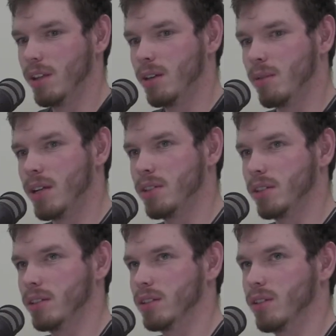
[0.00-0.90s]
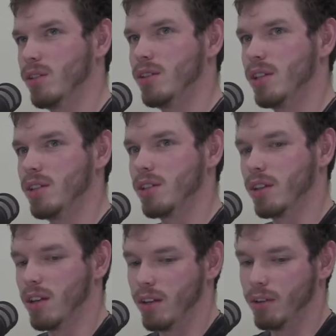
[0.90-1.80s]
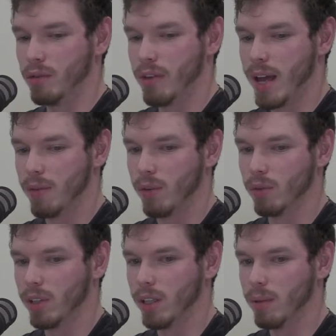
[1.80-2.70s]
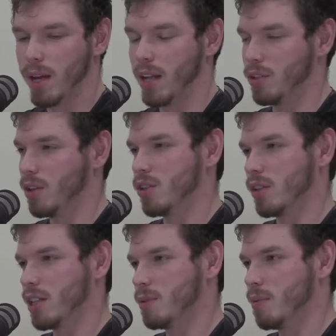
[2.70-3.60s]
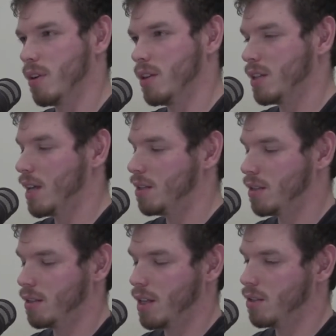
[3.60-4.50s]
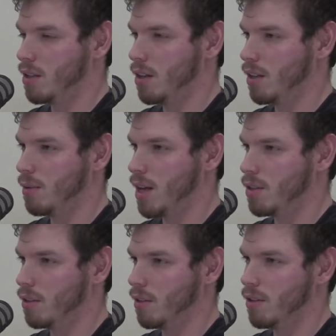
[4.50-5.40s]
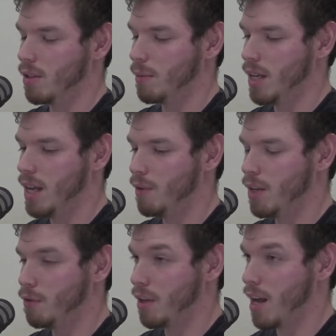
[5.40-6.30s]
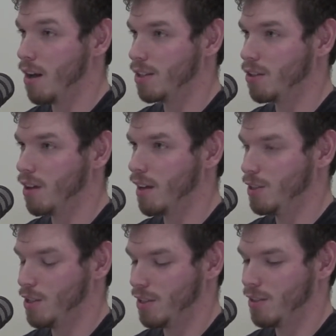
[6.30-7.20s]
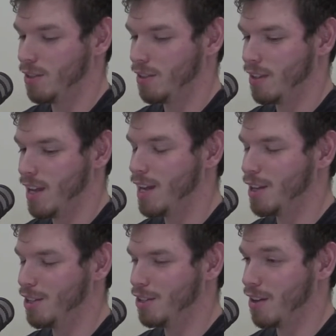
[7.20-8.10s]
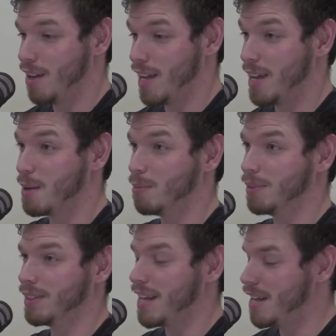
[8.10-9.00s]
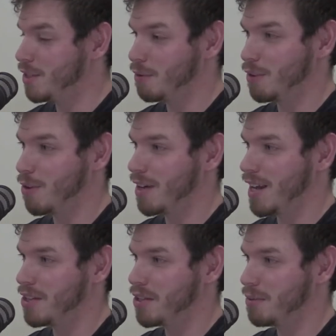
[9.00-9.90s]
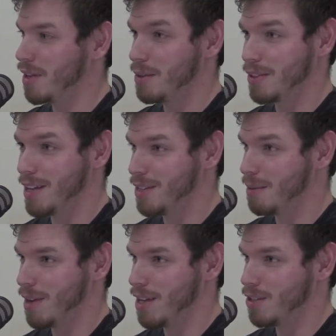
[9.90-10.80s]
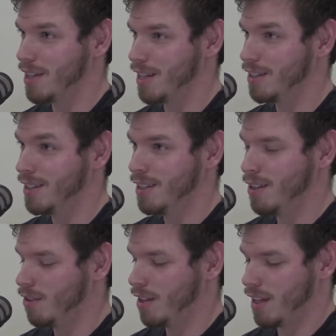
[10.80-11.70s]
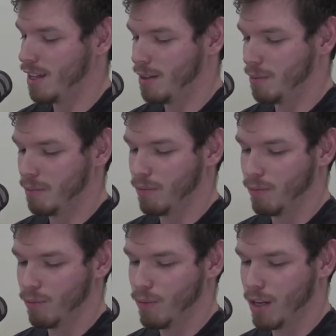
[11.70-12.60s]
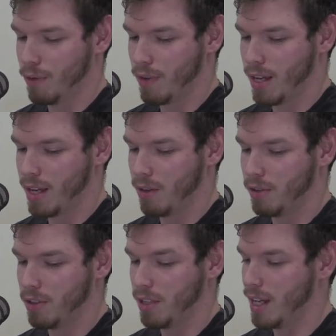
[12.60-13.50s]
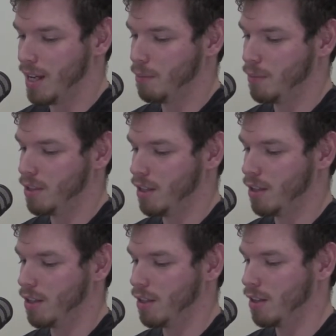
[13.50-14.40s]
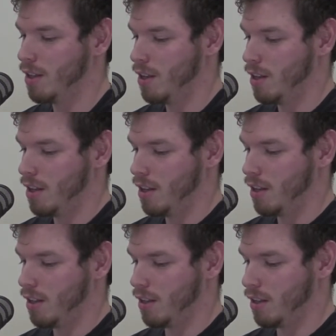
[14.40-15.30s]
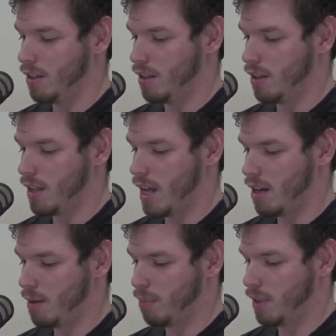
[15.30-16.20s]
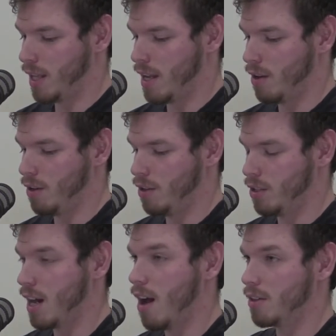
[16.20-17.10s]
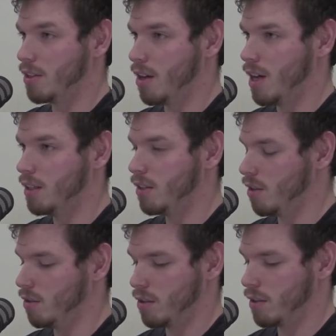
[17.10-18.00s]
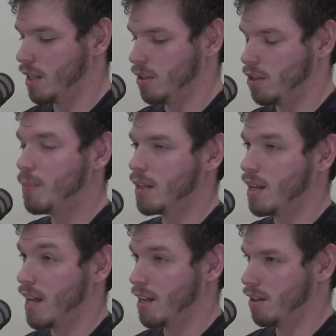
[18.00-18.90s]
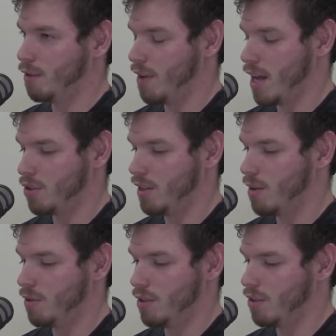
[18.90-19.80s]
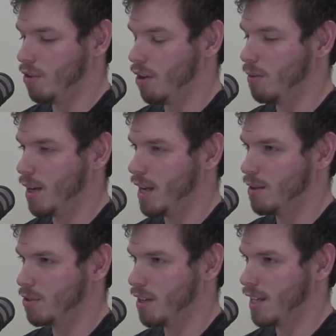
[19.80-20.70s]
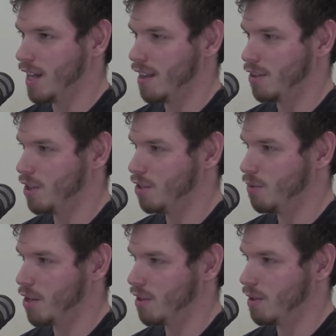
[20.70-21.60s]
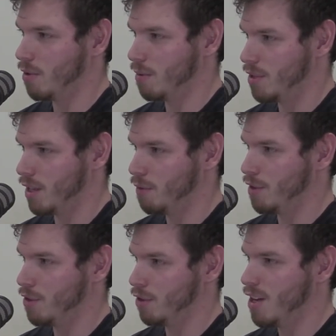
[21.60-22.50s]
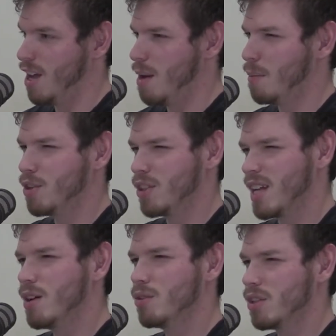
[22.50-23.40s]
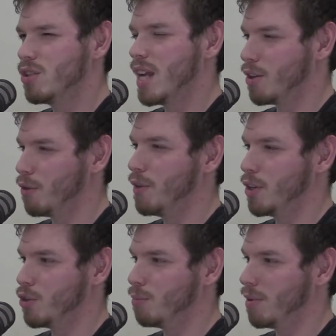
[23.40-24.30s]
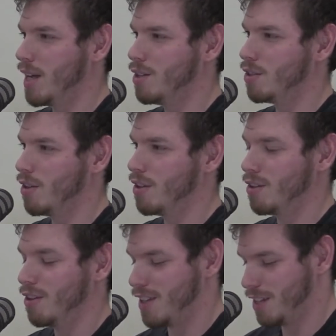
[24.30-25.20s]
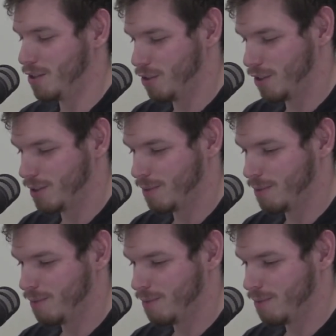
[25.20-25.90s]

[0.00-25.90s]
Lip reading: only way to lose is to kind of have a really bad social experience. That's the only way to lose. I mean, even if your character dies, it can die in a blaze of glory, and sometimes that is the best thing. Like one of our DMs, they had a player whose character died, you know, it was in spectacular fashion. There was no way he was going to get out of the situation he put himself into. It was a sacrificial play, so, you know, like, just